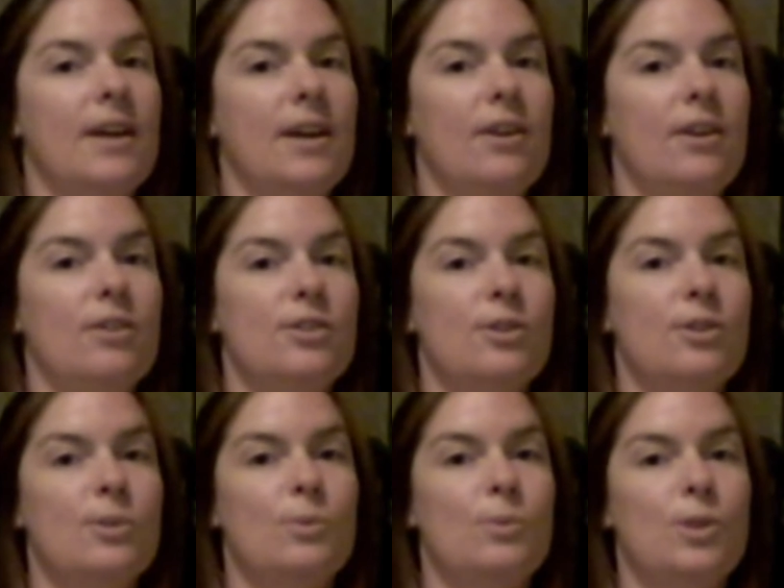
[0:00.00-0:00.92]
It all
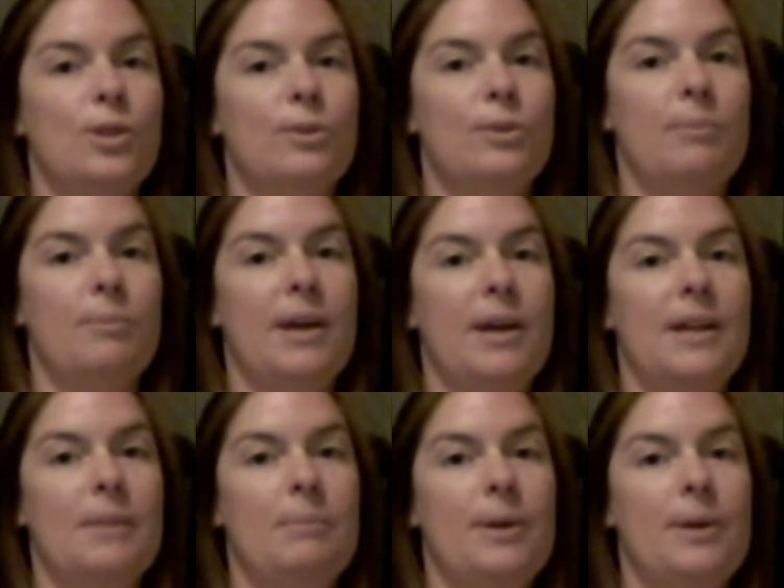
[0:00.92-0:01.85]
starts with you, the man in
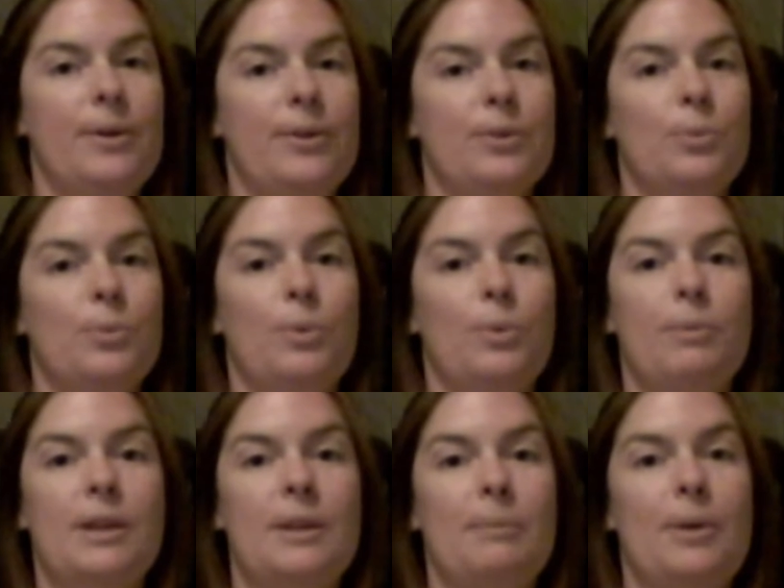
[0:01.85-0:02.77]
the mirror, the woman
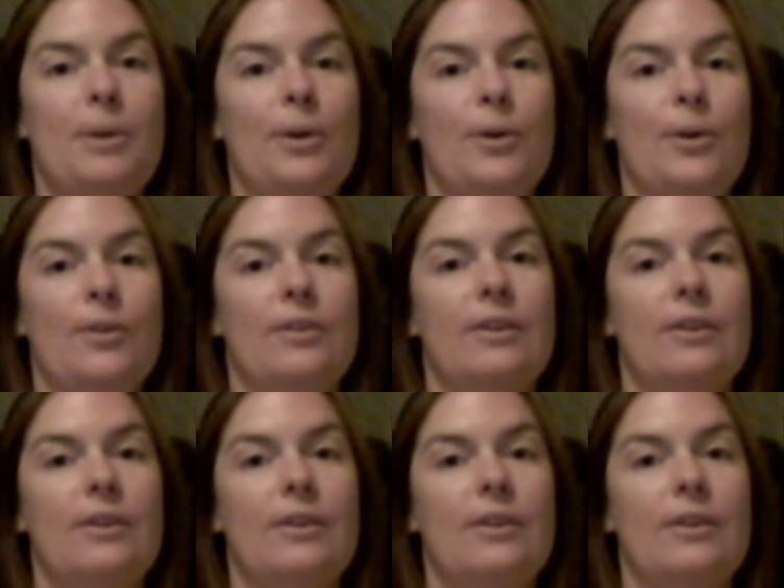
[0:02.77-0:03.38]
in the mirror,